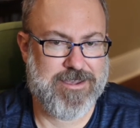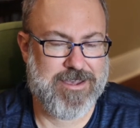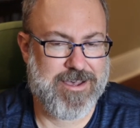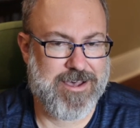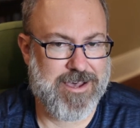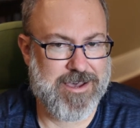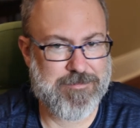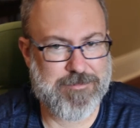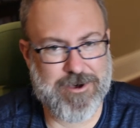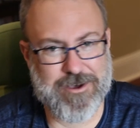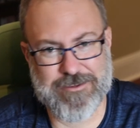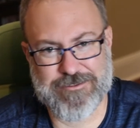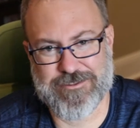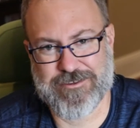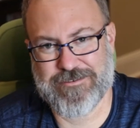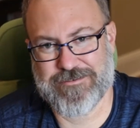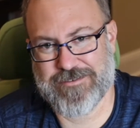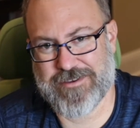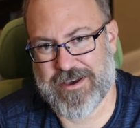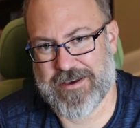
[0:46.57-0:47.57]
I'm
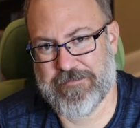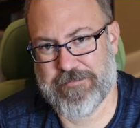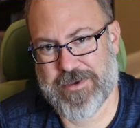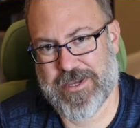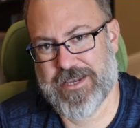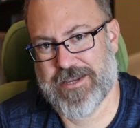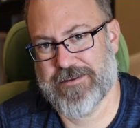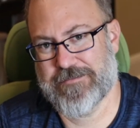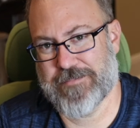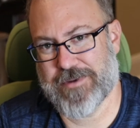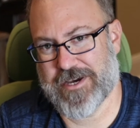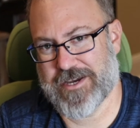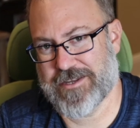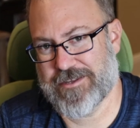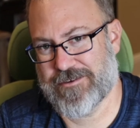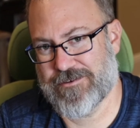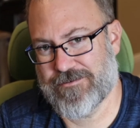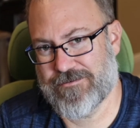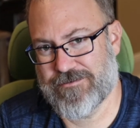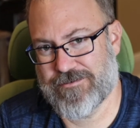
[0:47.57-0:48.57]
also not paid by
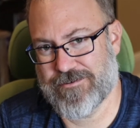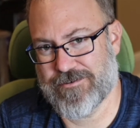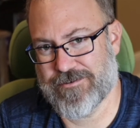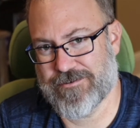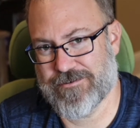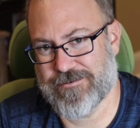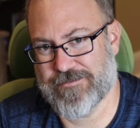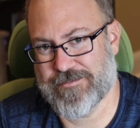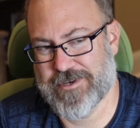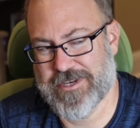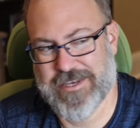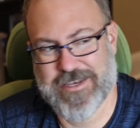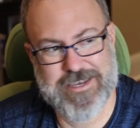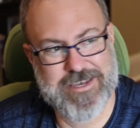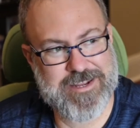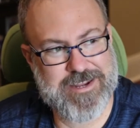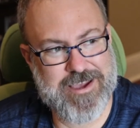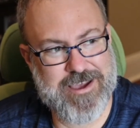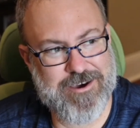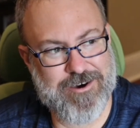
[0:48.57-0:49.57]
YouTube,
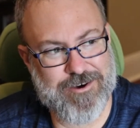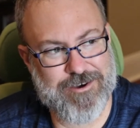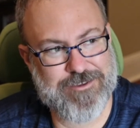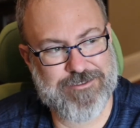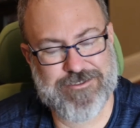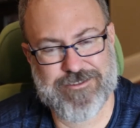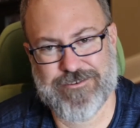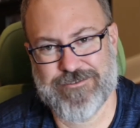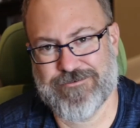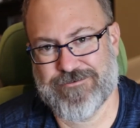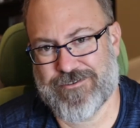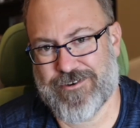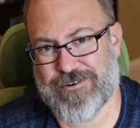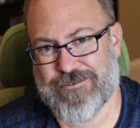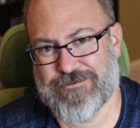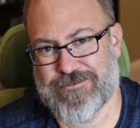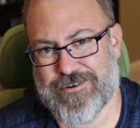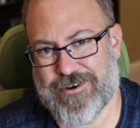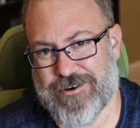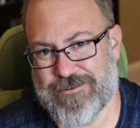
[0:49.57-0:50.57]
and I also
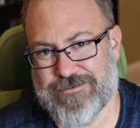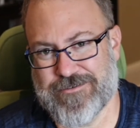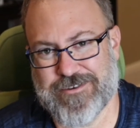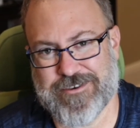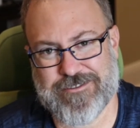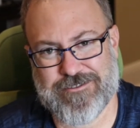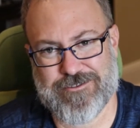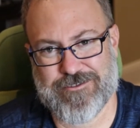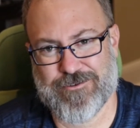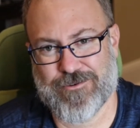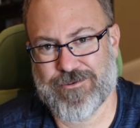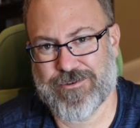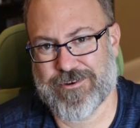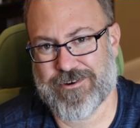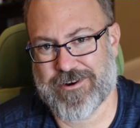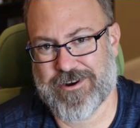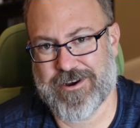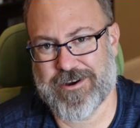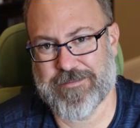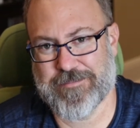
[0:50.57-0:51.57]
don't own a solar
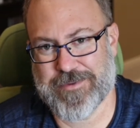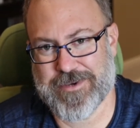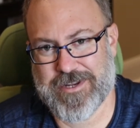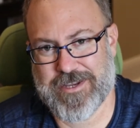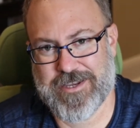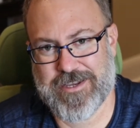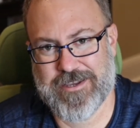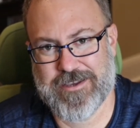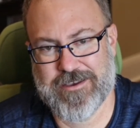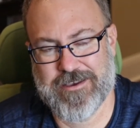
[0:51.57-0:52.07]
company.